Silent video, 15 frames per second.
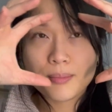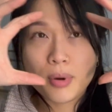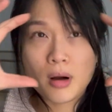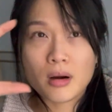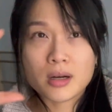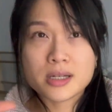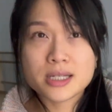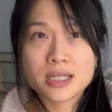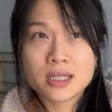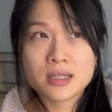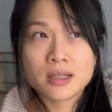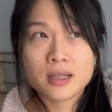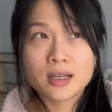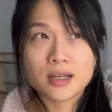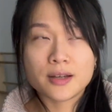part
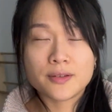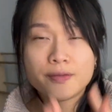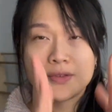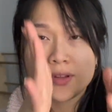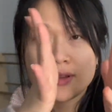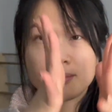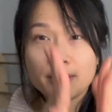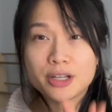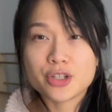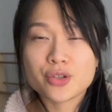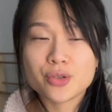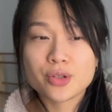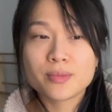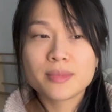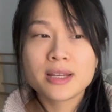of the
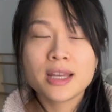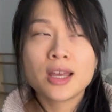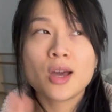mushroom